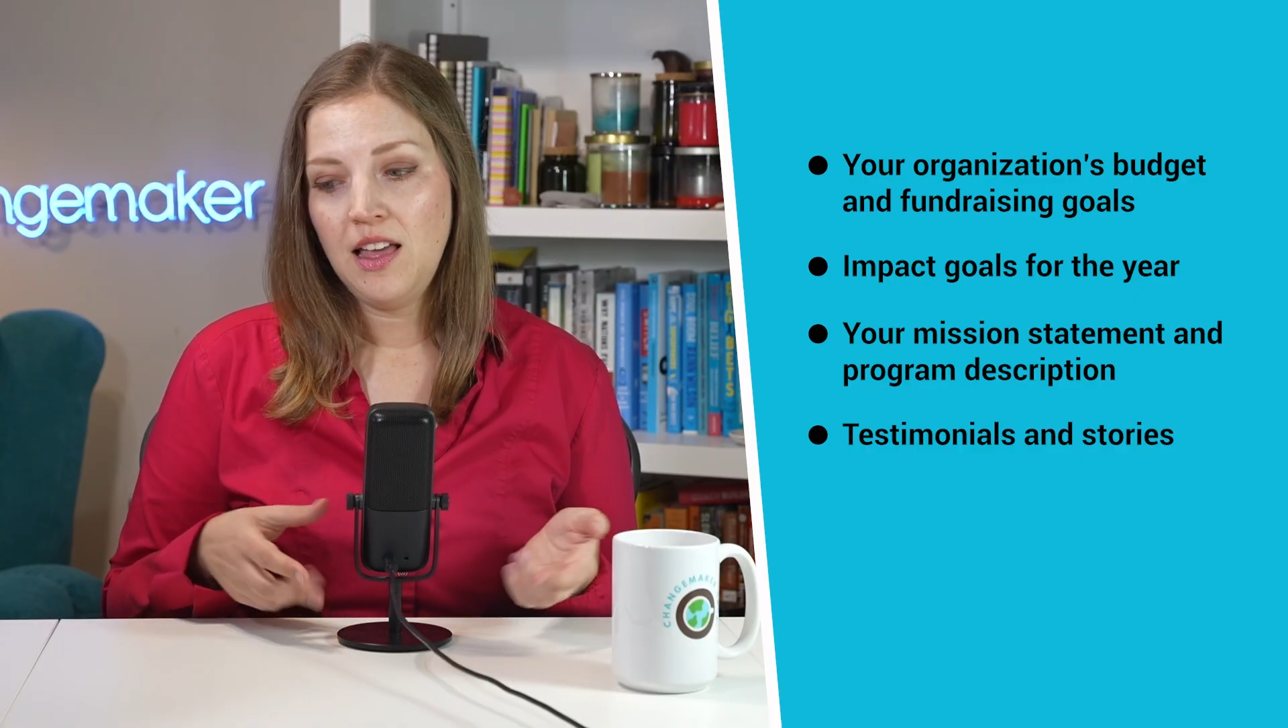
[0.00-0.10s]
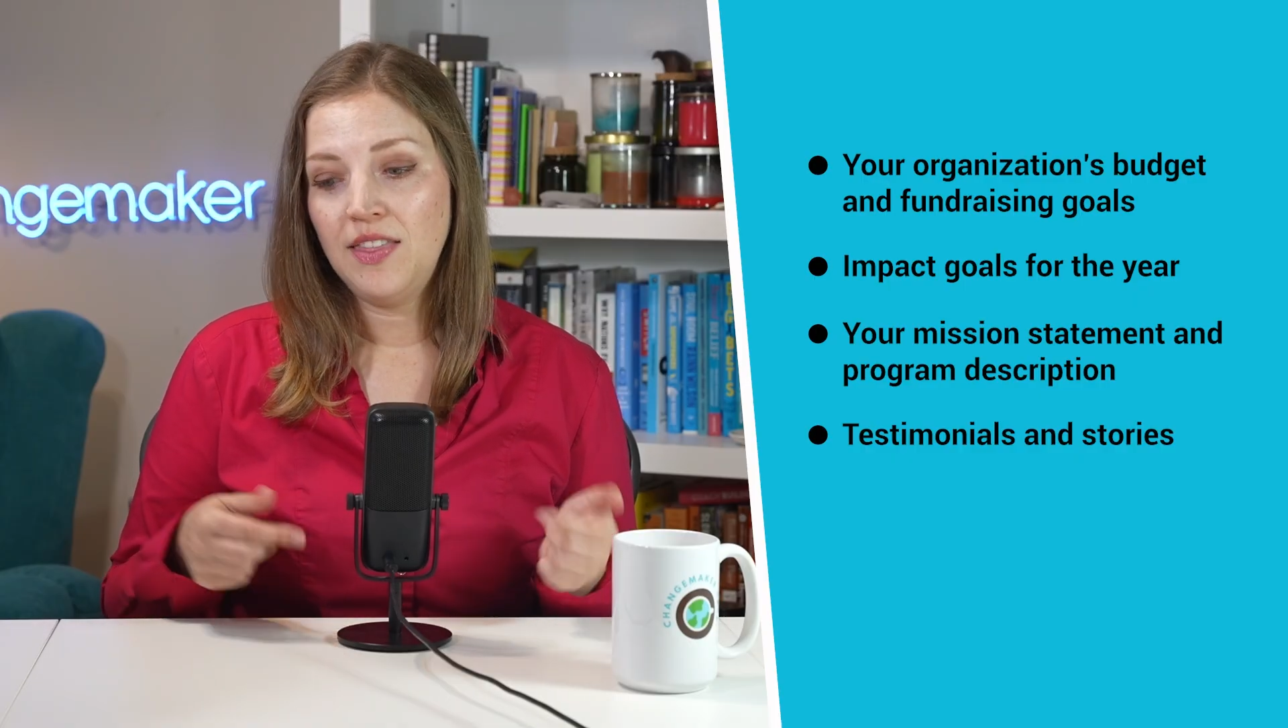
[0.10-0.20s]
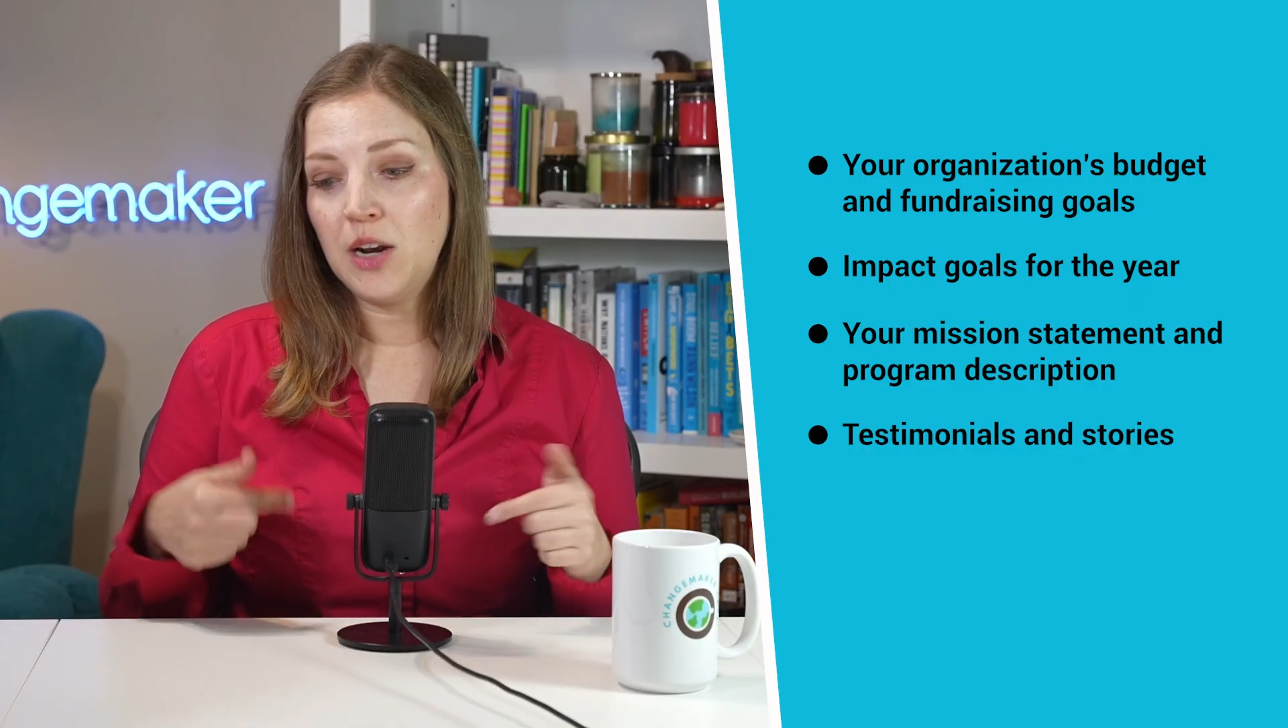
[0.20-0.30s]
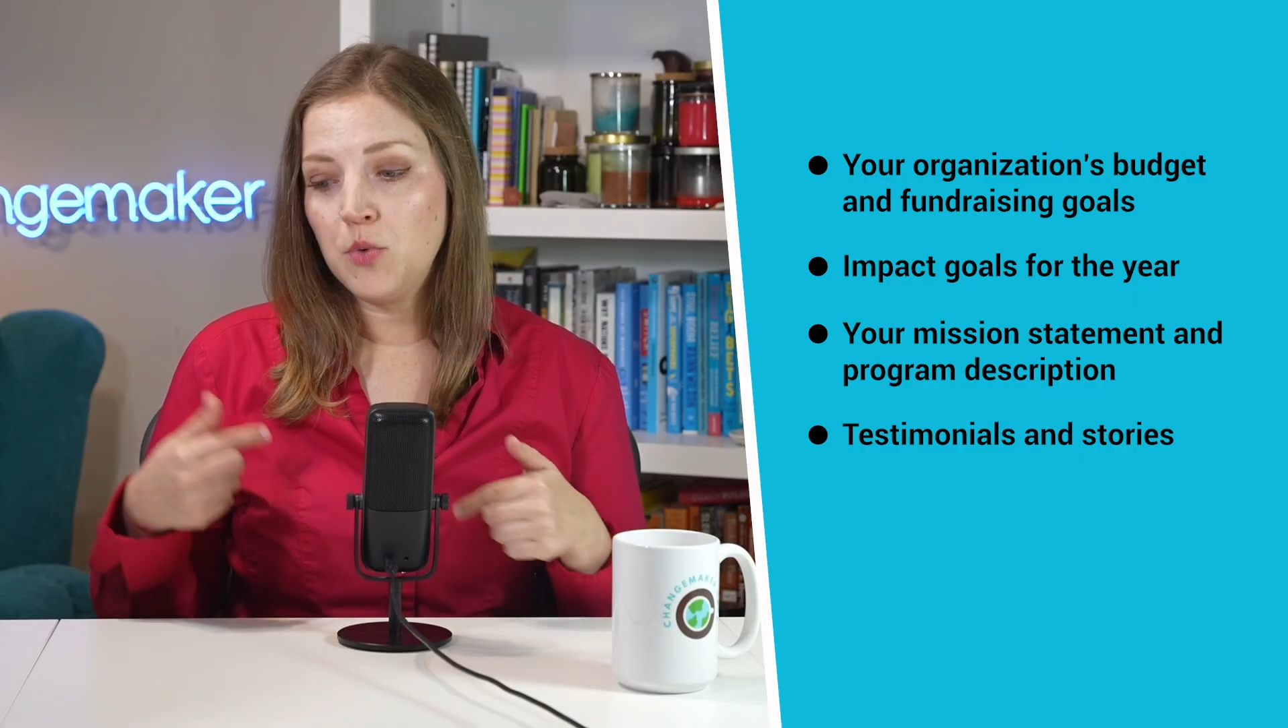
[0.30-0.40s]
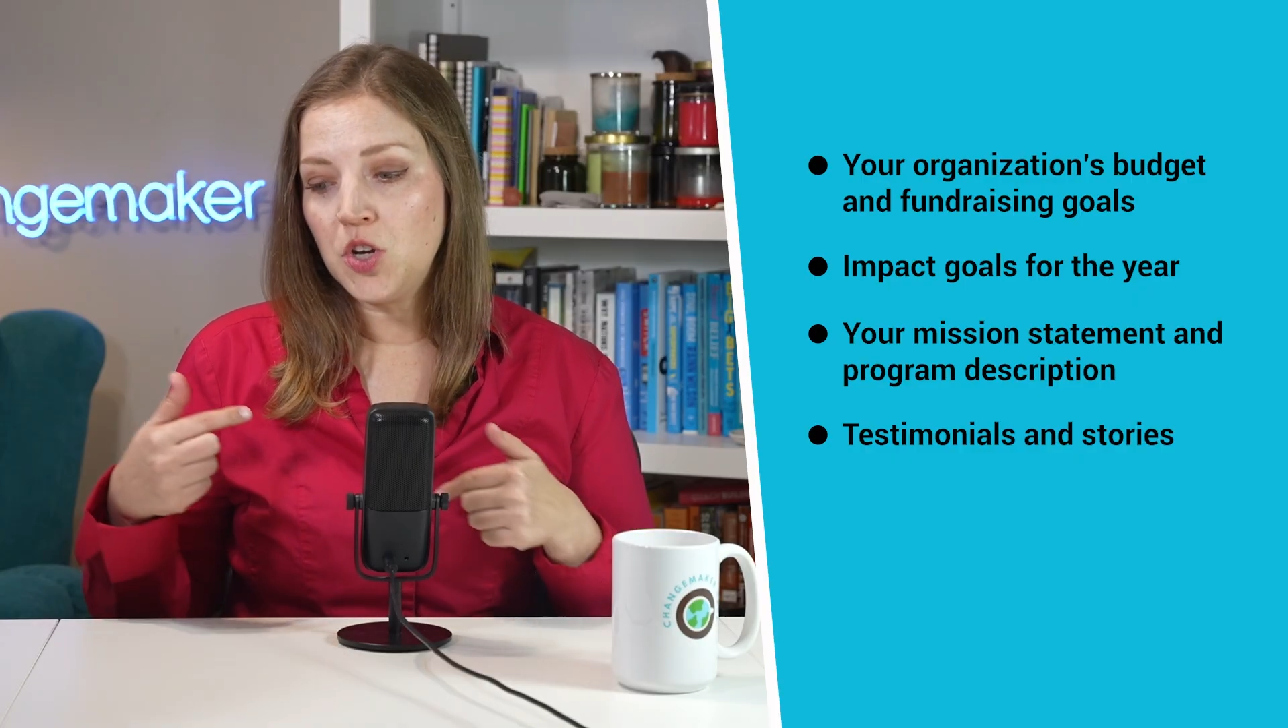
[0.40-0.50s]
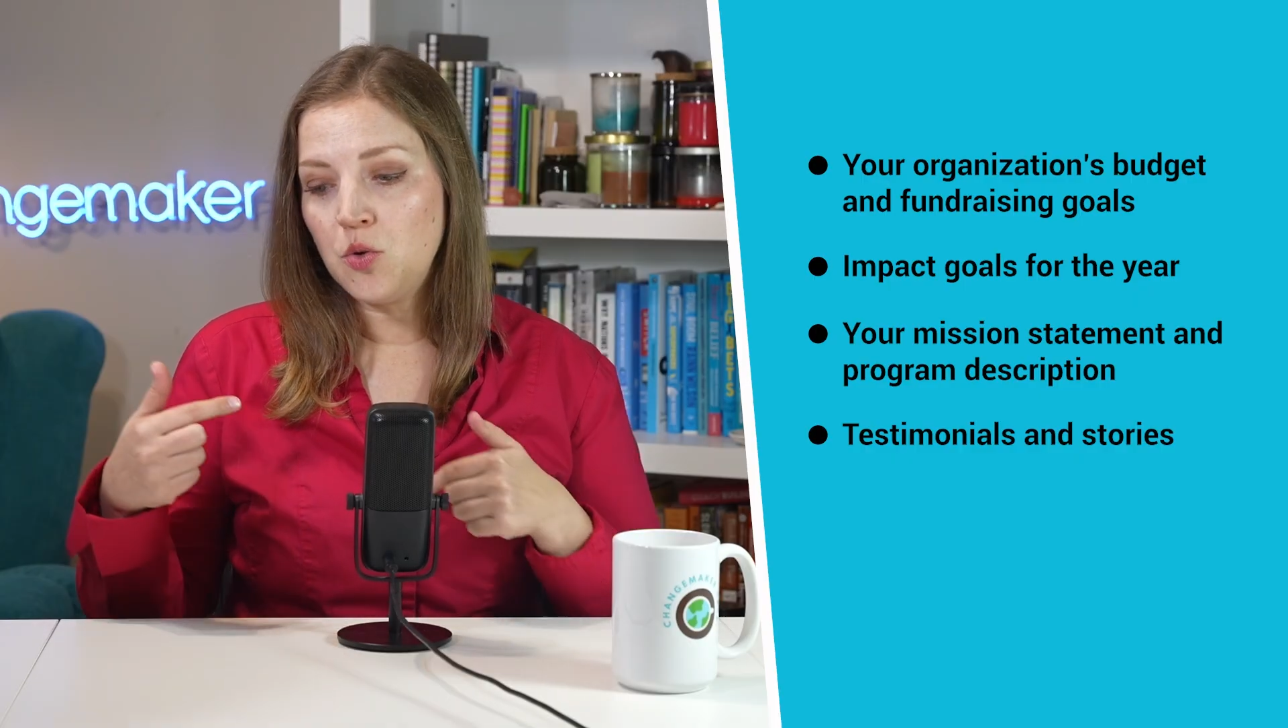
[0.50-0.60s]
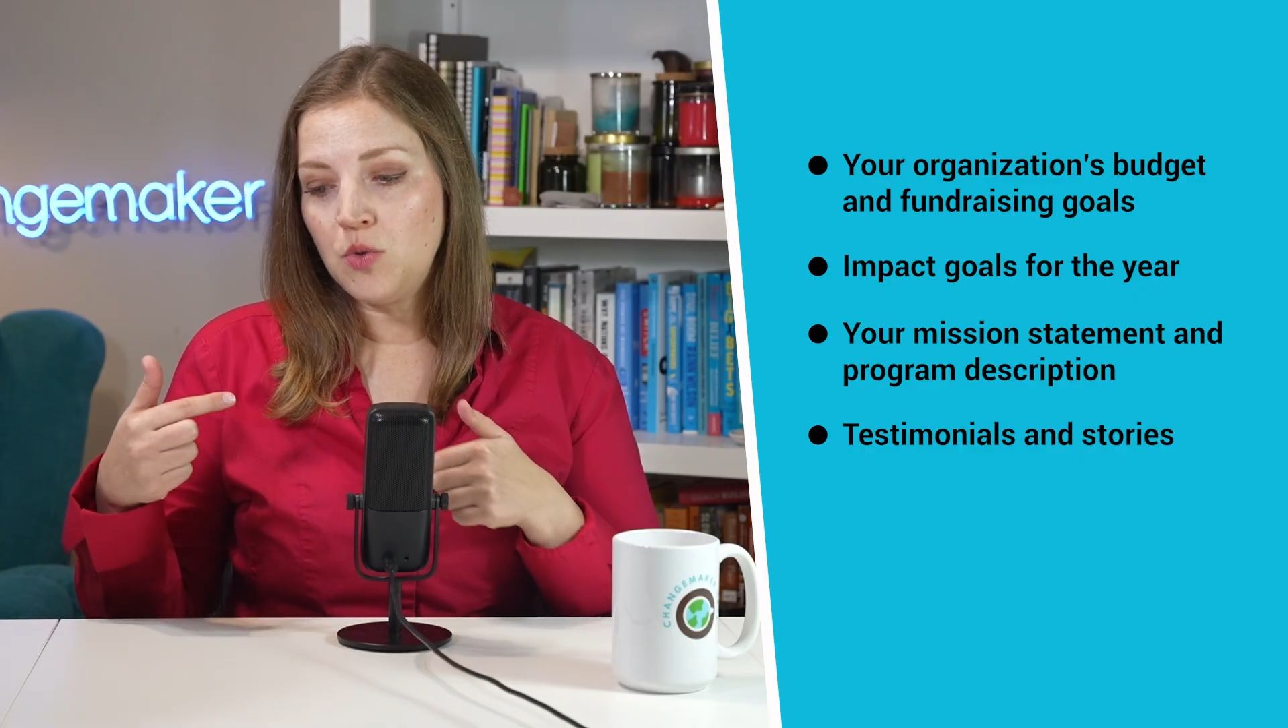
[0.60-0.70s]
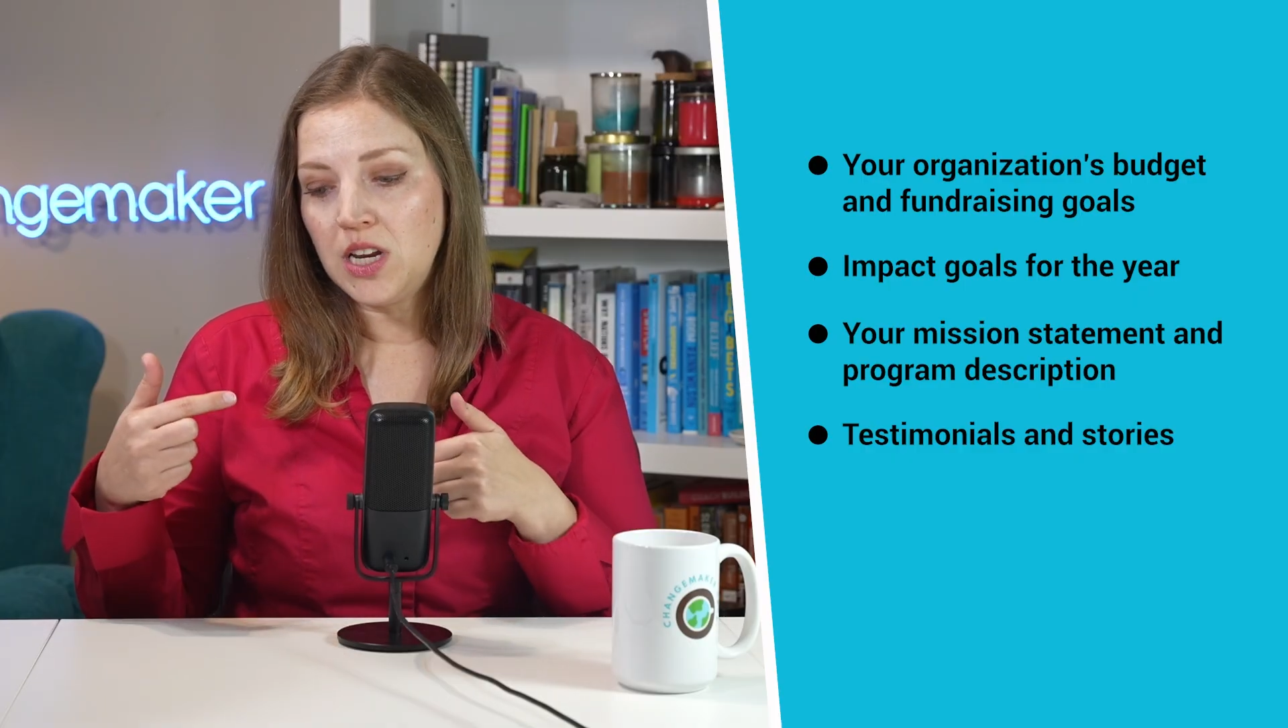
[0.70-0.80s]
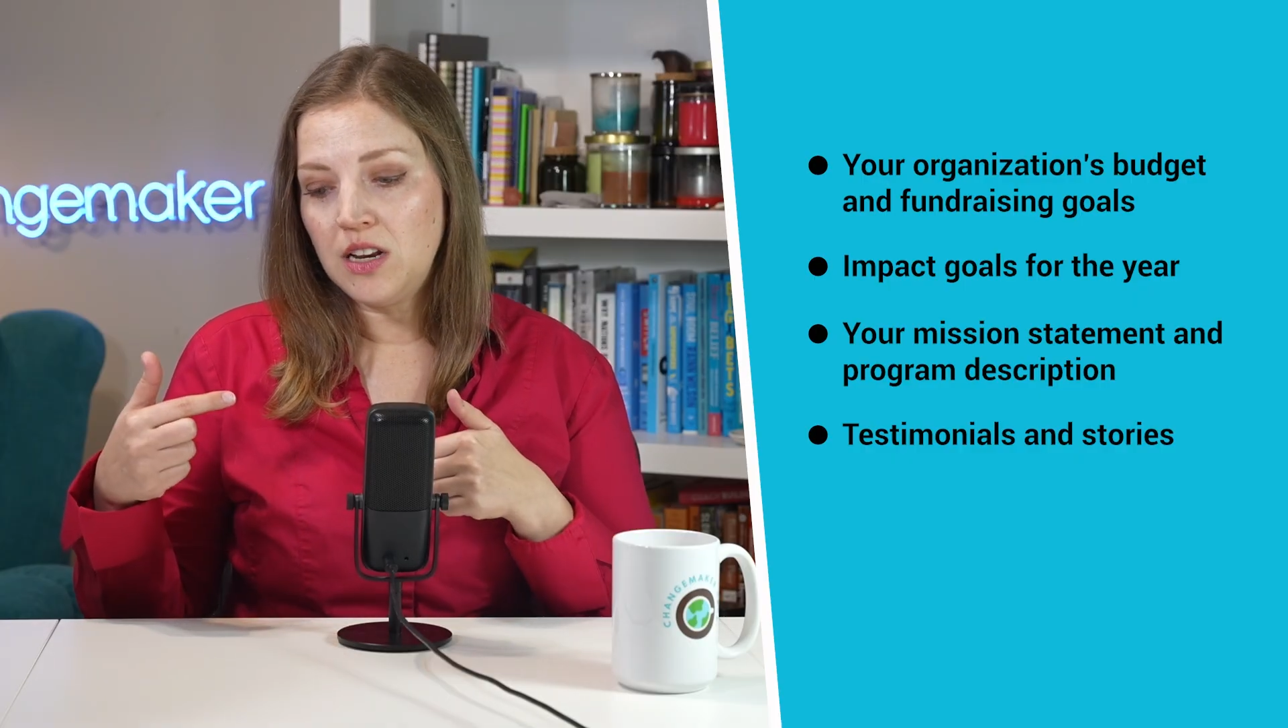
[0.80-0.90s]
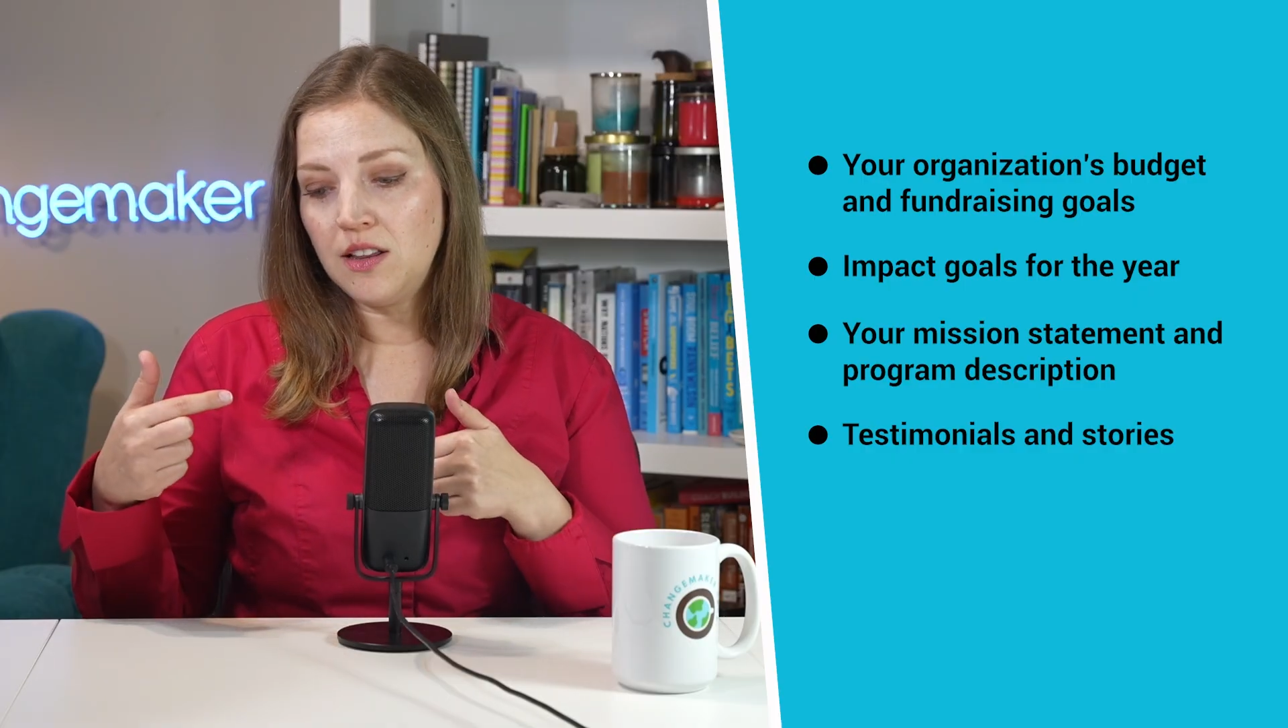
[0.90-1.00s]
Then when you
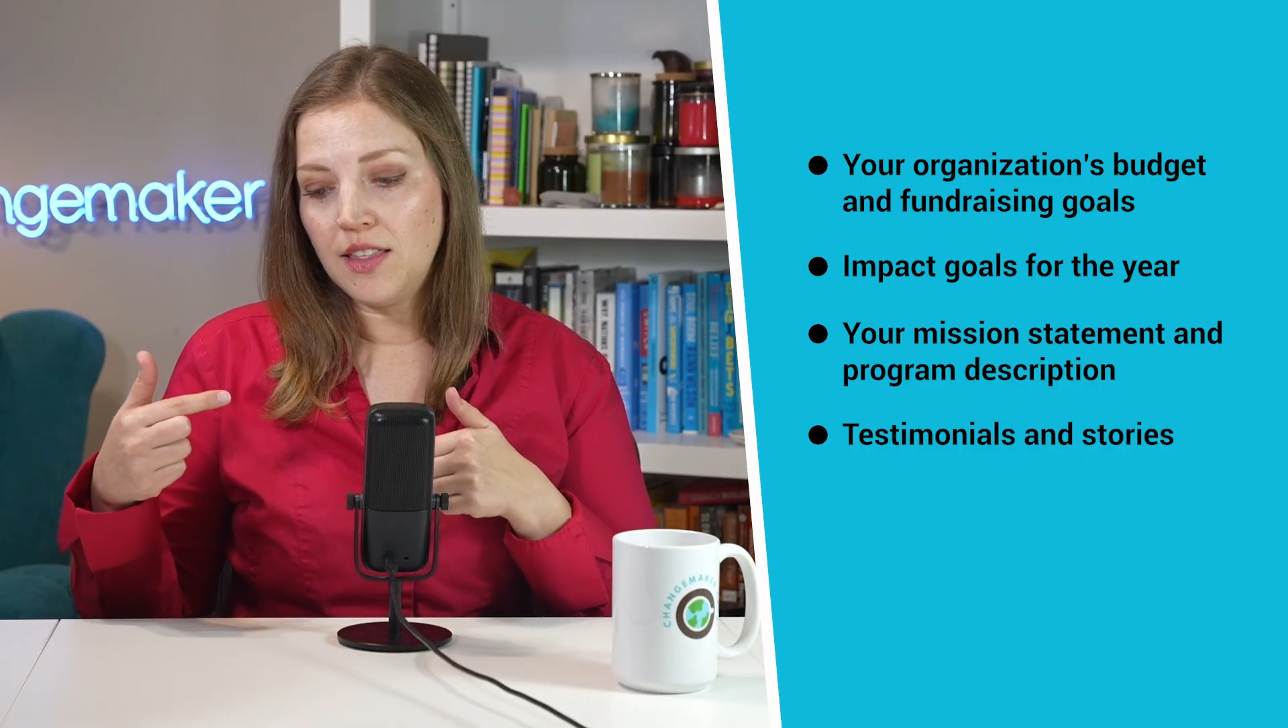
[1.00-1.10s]
need